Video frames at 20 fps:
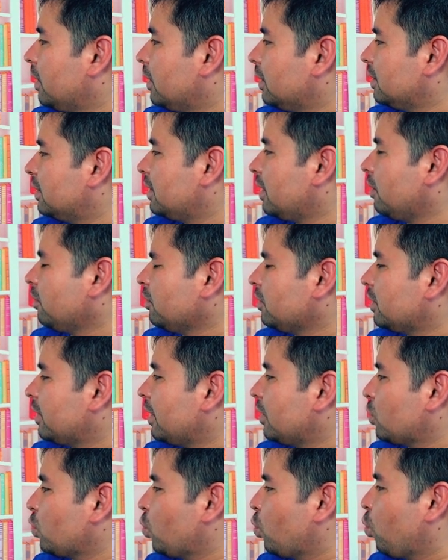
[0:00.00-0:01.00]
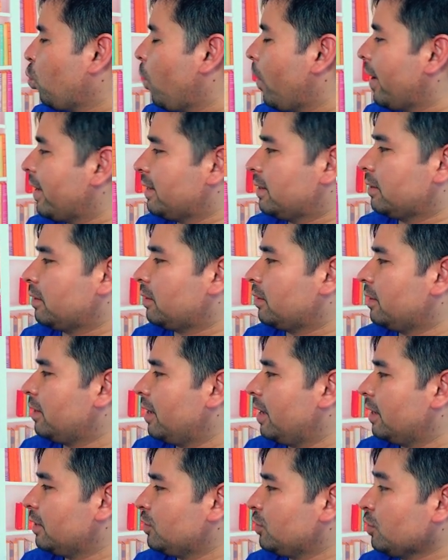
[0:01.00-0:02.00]
Sounds get quieter
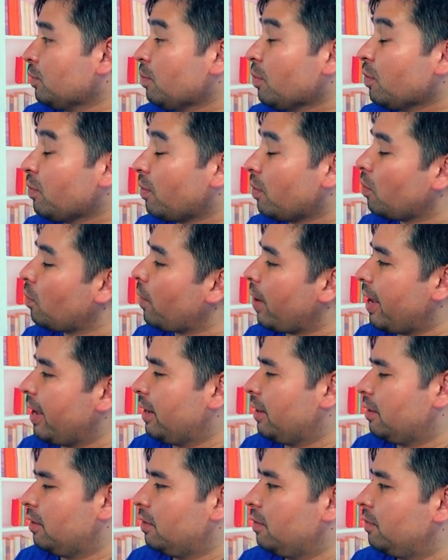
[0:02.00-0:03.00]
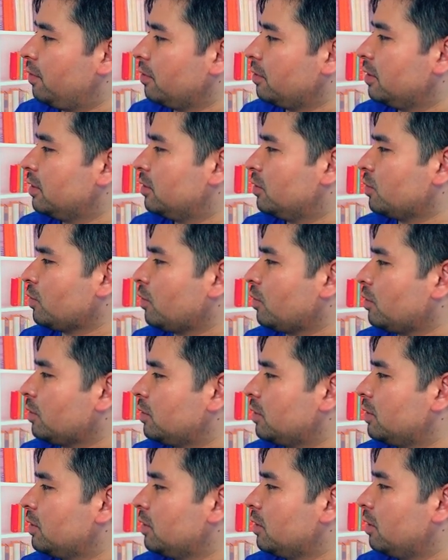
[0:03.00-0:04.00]
as you move away from the
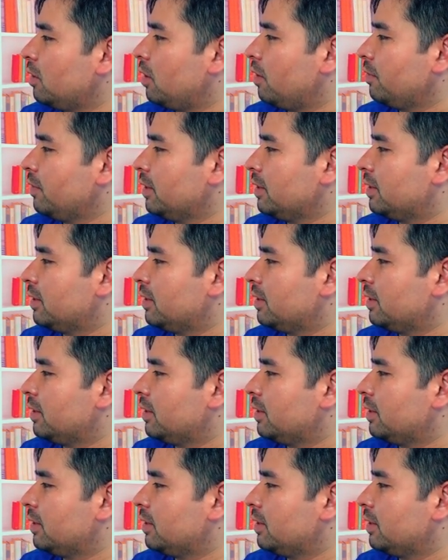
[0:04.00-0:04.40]
source of the